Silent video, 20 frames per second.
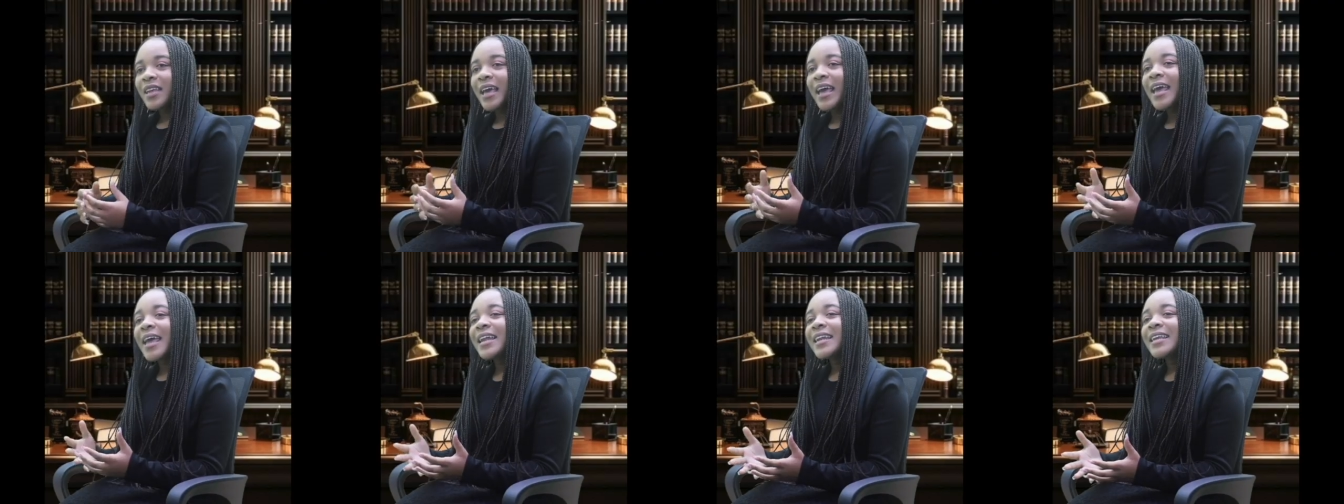
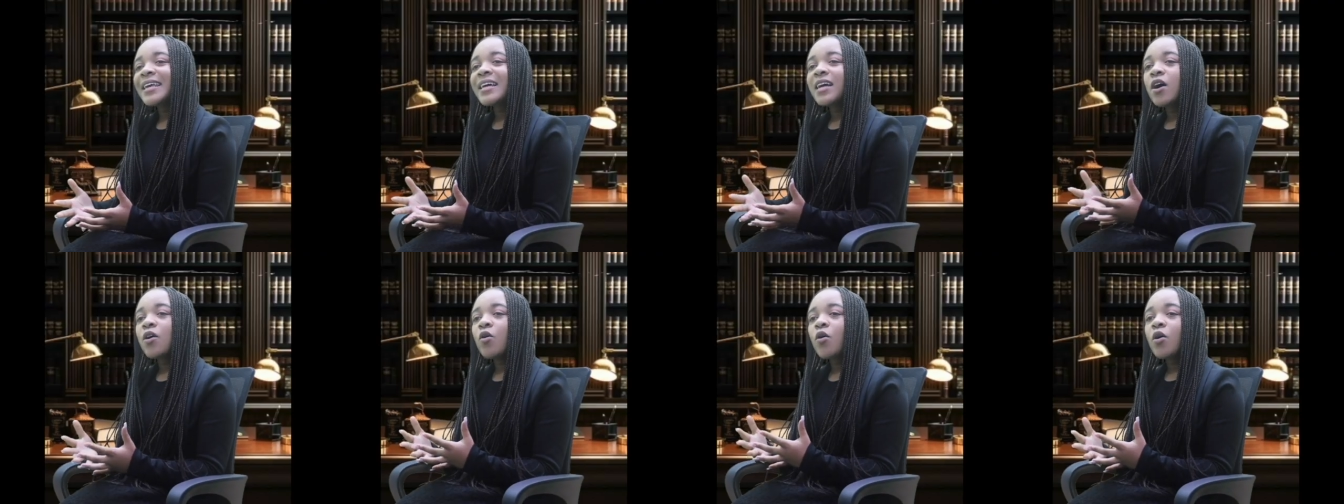A
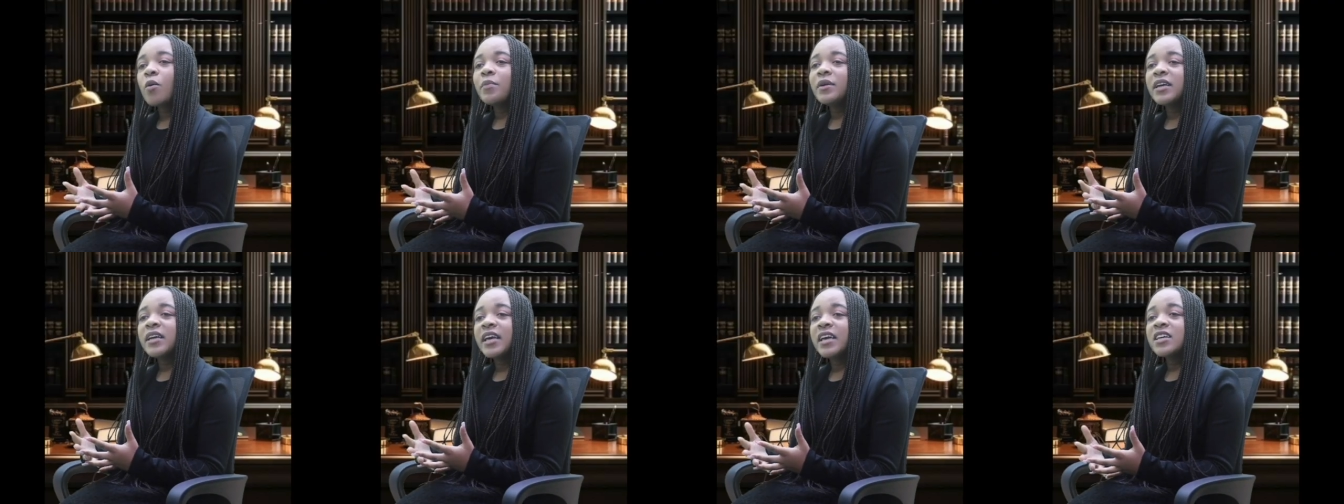legal
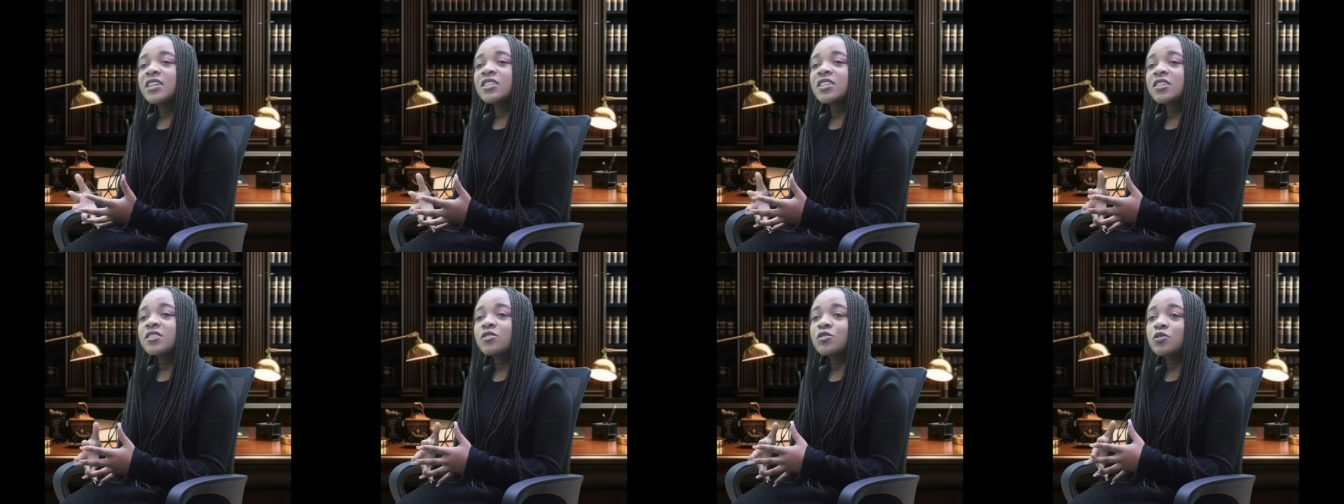
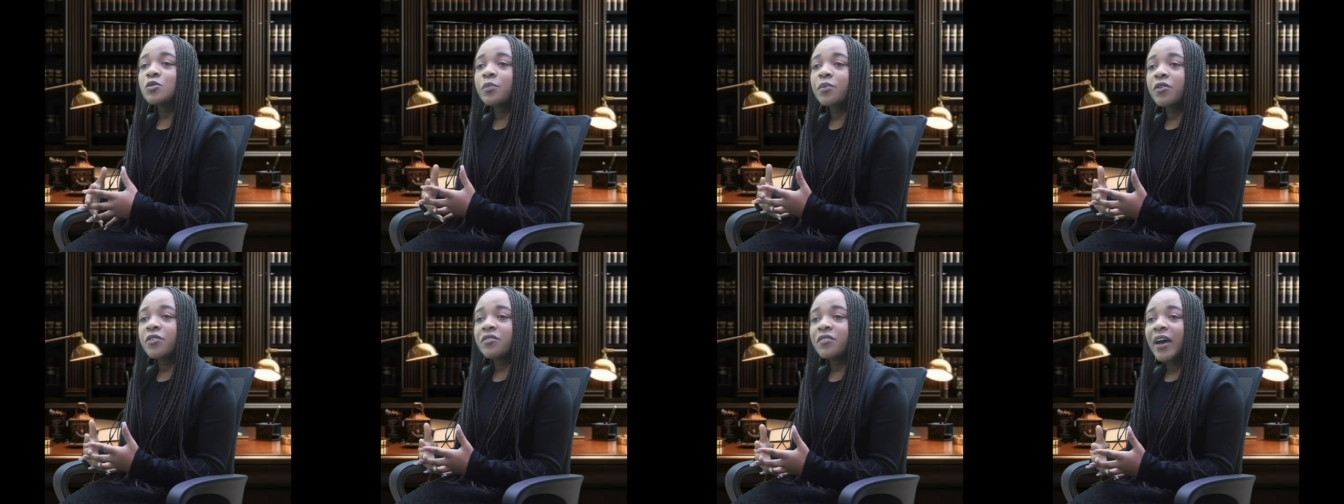obligation to
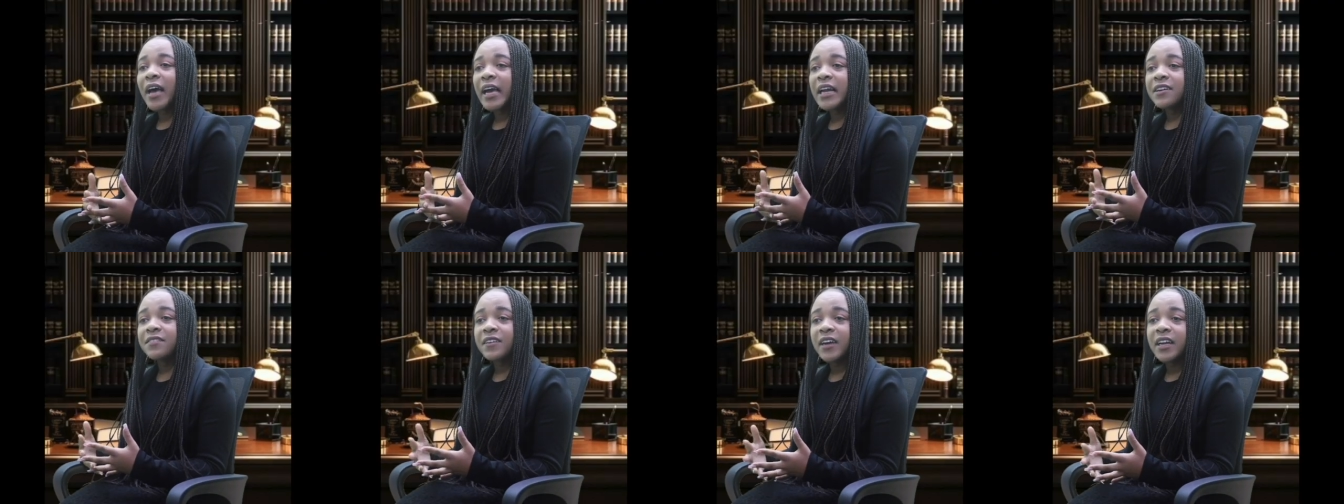
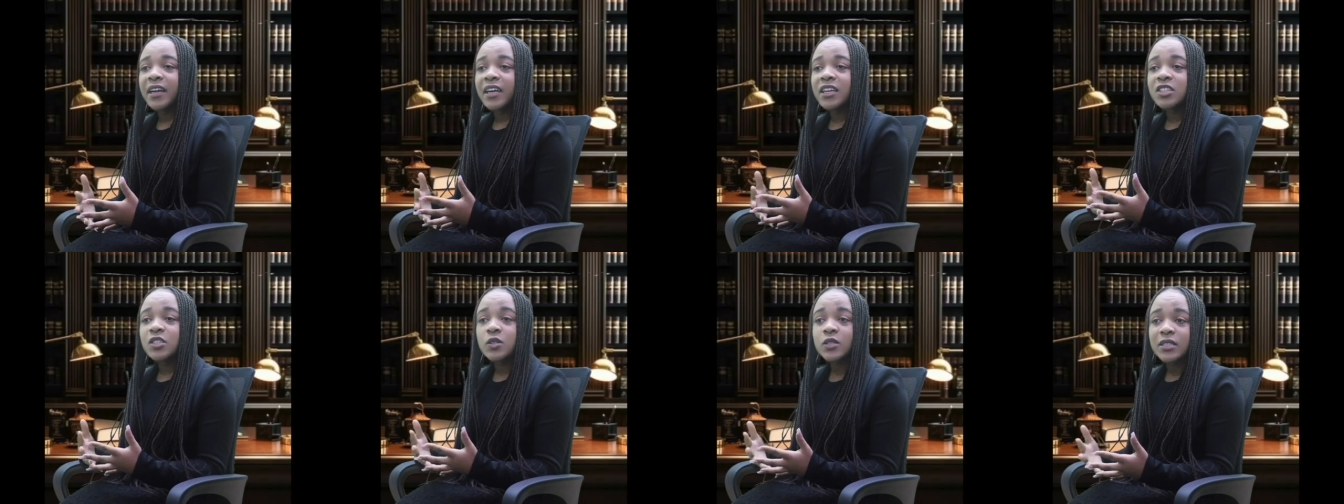provide
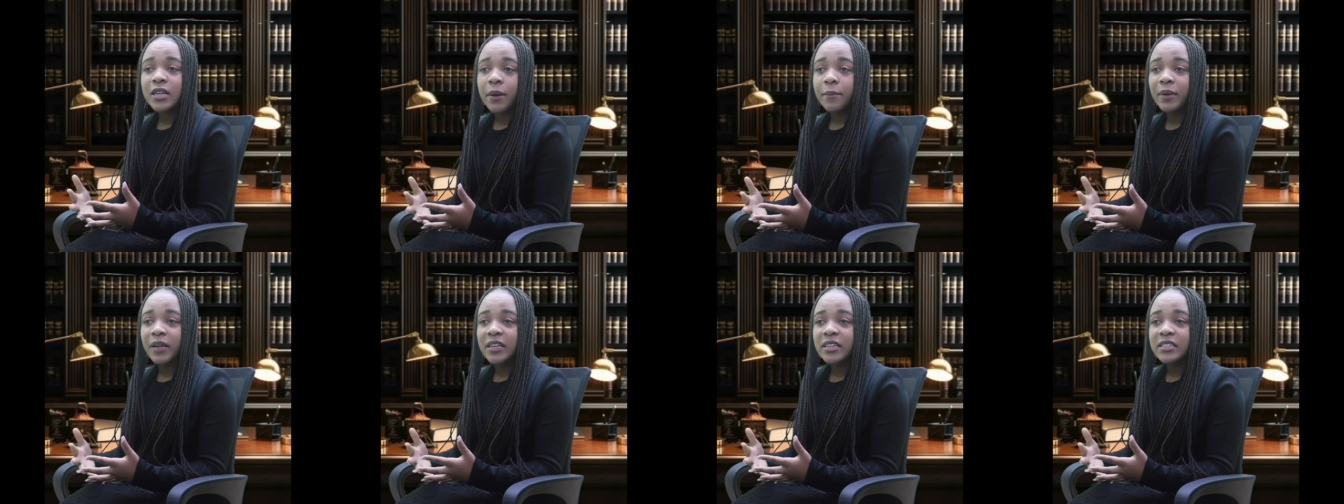financial
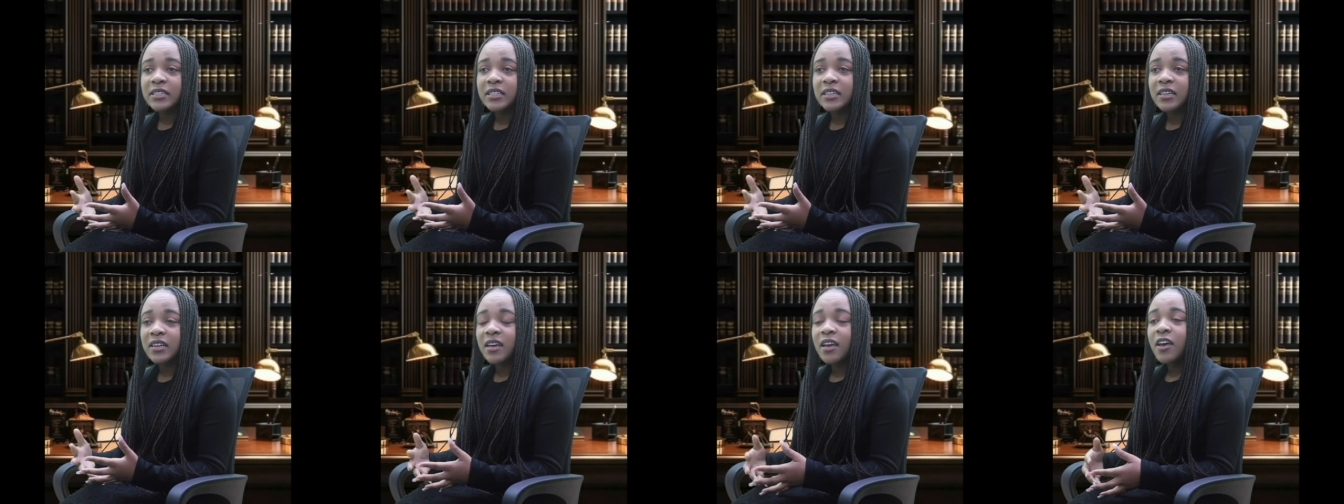
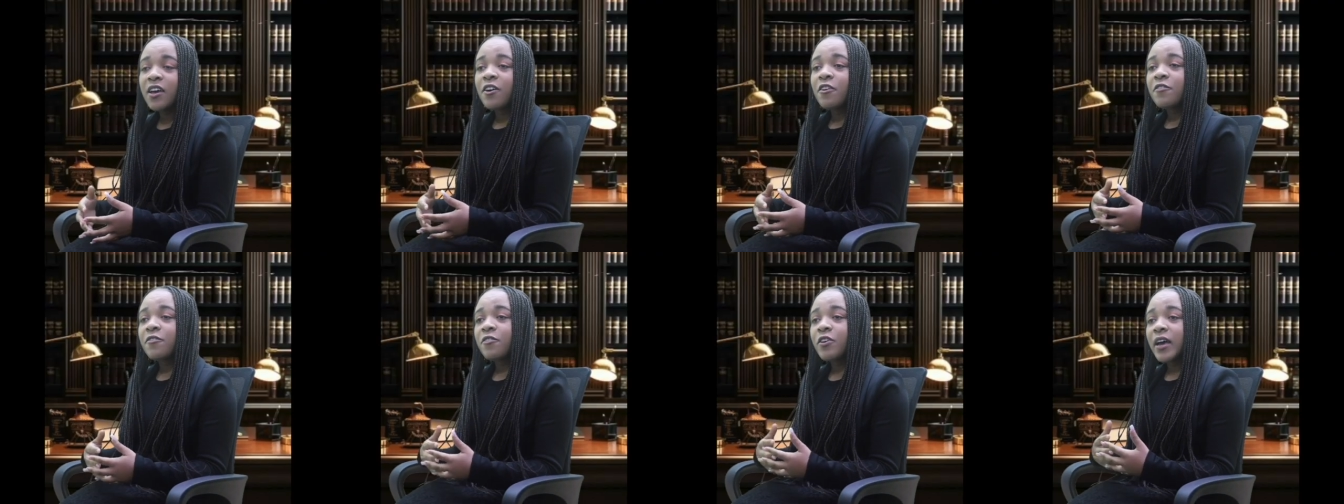stability
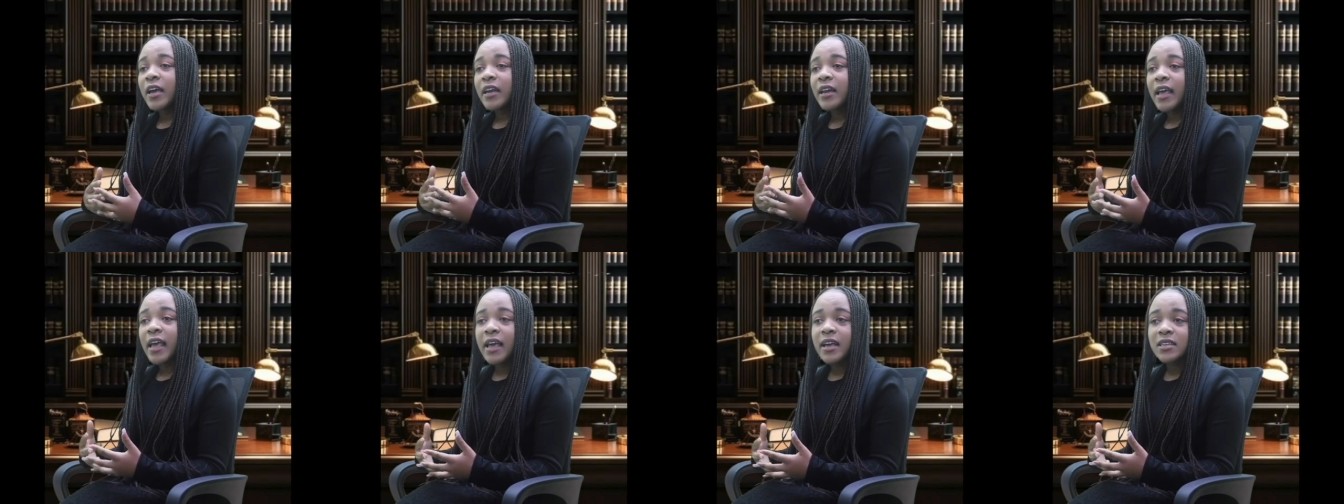for
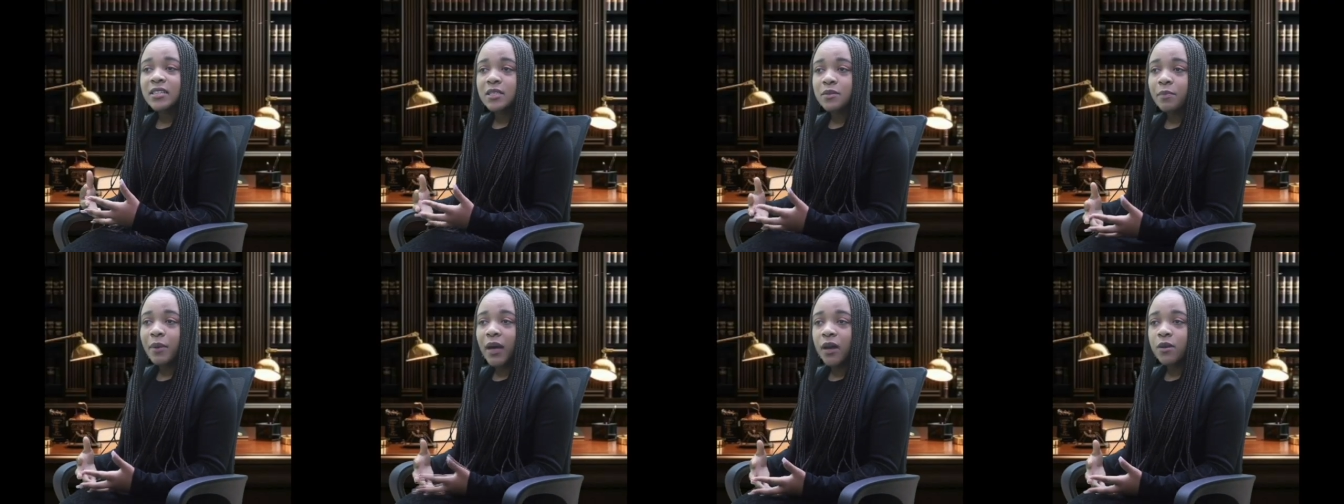an
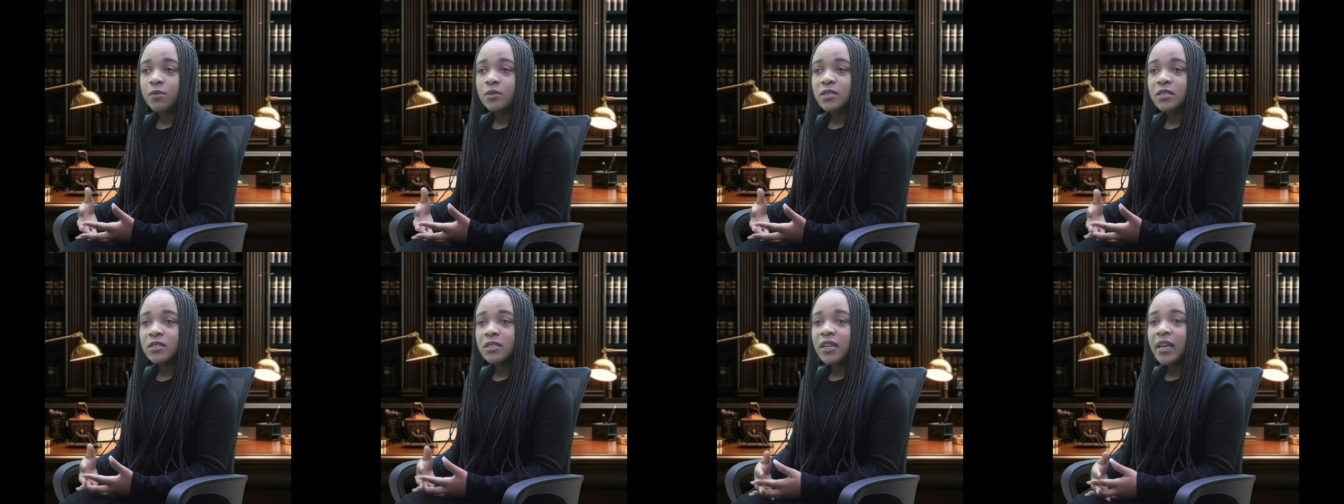
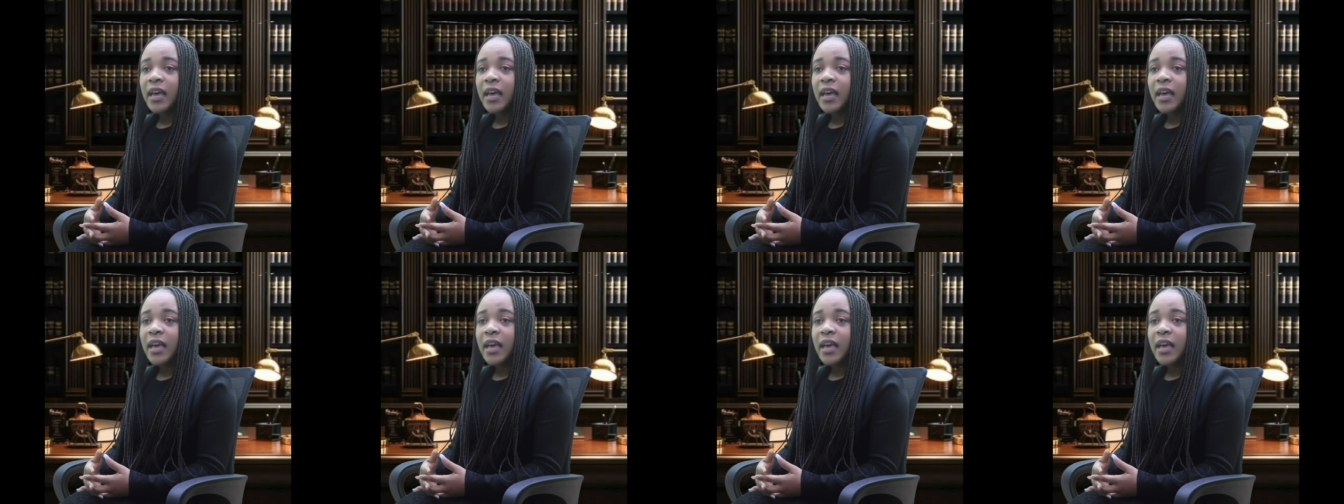ex-spouse,